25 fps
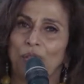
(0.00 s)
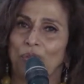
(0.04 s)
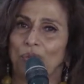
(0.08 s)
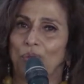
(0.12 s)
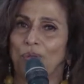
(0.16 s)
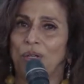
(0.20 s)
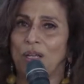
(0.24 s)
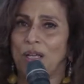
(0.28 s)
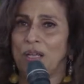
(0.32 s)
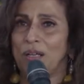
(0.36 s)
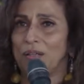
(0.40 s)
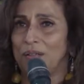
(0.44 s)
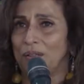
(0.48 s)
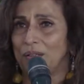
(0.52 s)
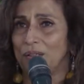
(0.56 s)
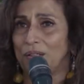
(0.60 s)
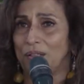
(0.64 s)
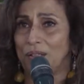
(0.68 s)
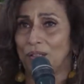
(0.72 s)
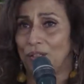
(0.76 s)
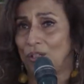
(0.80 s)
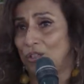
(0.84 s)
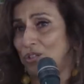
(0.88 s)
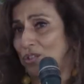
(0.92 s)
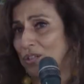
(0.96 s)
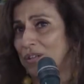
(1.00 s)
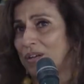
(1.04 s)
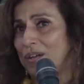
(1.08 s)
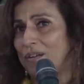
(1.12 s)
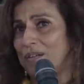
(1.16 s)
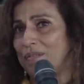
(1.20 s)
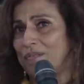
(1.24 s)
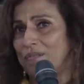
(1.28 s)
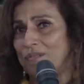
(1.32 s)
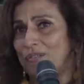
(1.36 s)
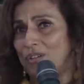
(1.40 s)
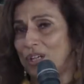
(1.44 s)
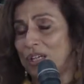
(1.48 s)
3 in a sedition
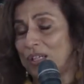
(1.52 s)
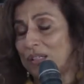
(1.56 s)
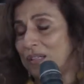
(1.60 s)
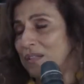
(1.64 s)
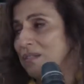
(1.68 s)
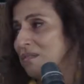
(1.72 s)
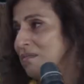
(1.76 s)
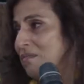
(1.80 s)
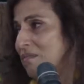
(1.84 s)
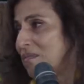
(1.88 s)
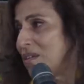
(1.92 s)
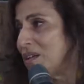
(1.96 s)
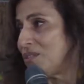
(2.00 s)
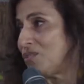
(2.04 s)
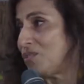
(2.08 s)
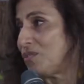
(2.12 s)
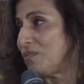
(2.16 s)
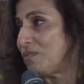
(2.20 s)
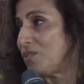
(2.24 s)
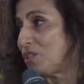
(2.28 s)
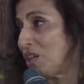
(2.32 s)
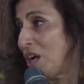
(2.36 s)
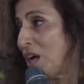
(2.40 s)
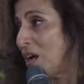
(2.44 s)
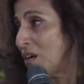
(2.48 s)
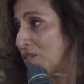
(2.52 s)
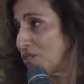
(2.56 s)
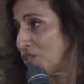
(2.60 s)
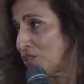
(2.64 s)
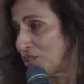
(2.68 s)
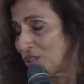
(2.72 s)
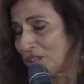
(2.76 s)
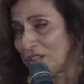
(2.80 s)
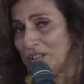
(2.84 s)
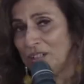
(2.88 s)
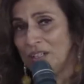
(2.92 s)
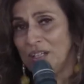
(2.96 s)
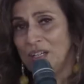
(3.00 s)
and treason
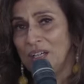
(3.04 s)
charge.